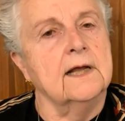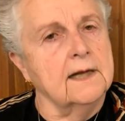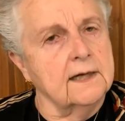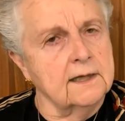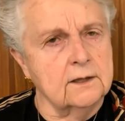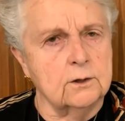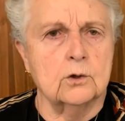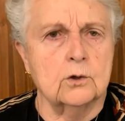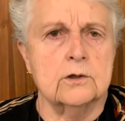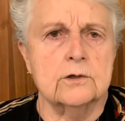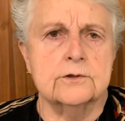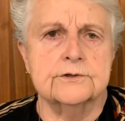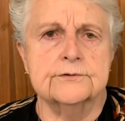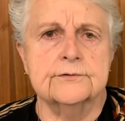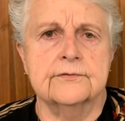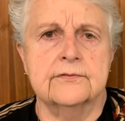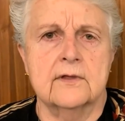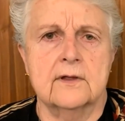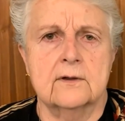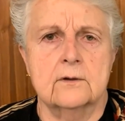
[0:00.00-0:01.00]
In order
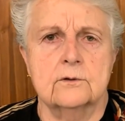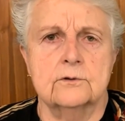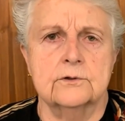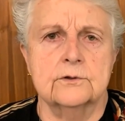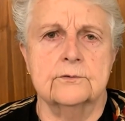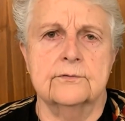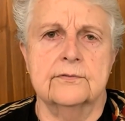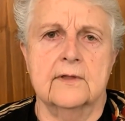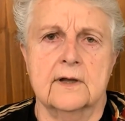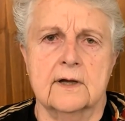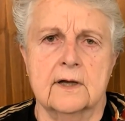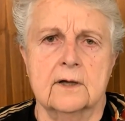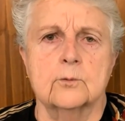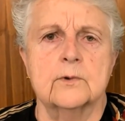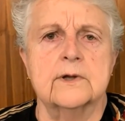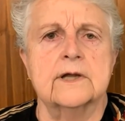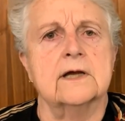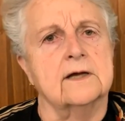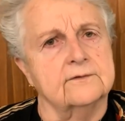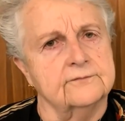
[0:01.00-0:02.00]
to do that,
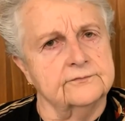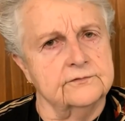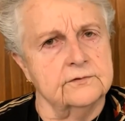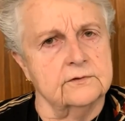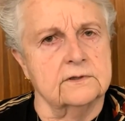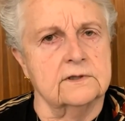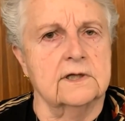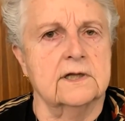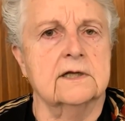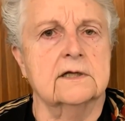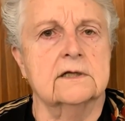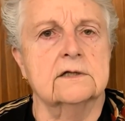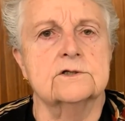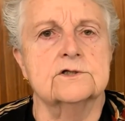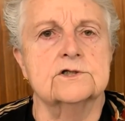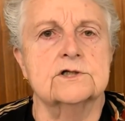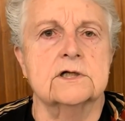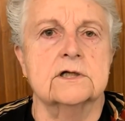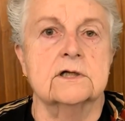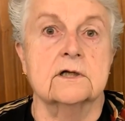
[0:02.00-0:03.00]
we have to
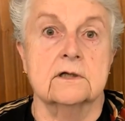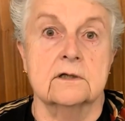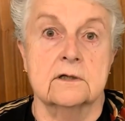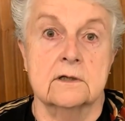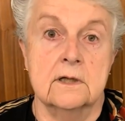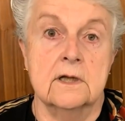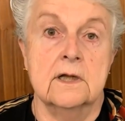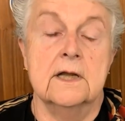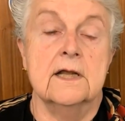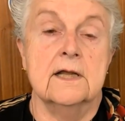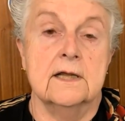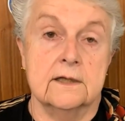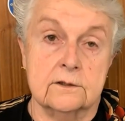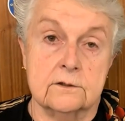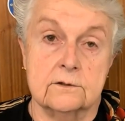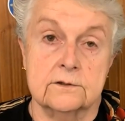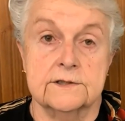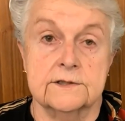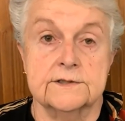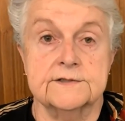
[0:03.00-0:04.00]
engage in
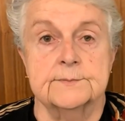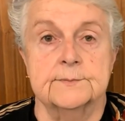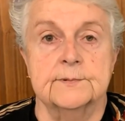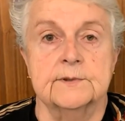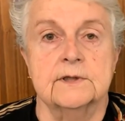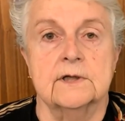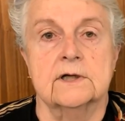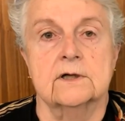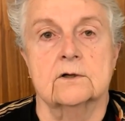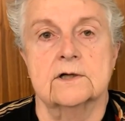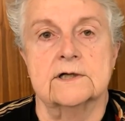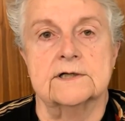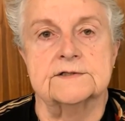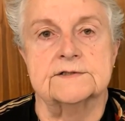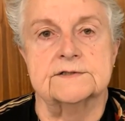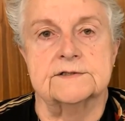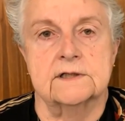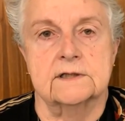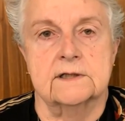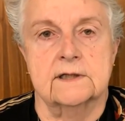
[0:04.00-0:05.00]
interdisciplinary
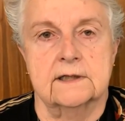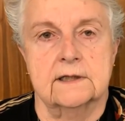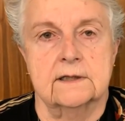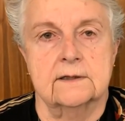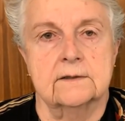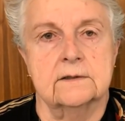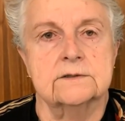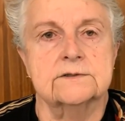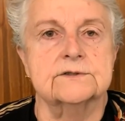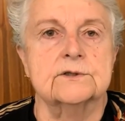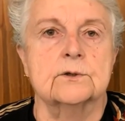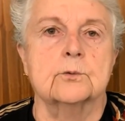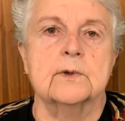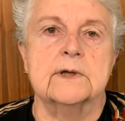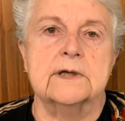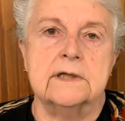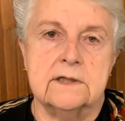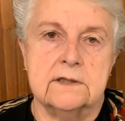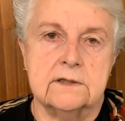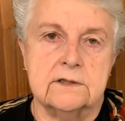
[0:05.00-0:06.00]
study. So
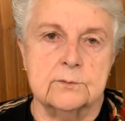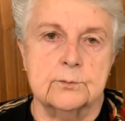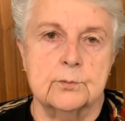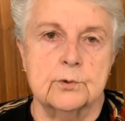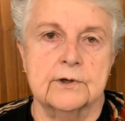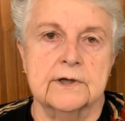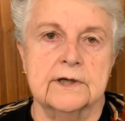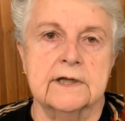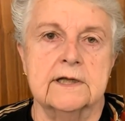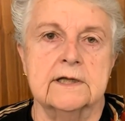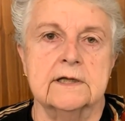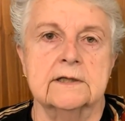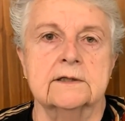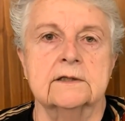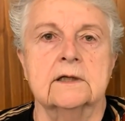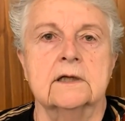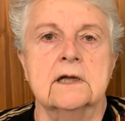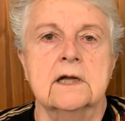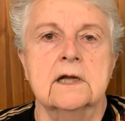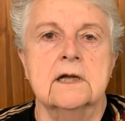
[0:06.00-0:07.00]
we need to bring
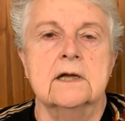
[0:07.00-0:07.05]
in